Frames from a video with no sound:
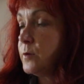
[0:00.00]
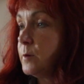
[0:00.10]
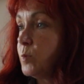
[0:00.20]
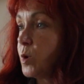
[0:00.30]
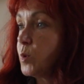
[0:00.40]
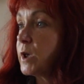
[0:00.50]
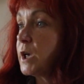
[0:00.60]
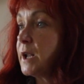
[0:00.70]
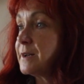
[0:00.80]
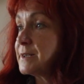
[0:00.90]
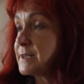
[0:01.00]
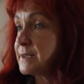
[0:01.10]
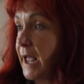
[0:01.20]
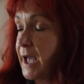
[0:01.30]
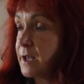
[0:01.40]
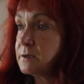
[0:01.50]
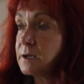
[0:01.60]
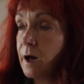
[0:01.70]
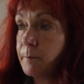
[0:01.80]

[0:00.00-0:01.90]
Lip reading: The more we can understand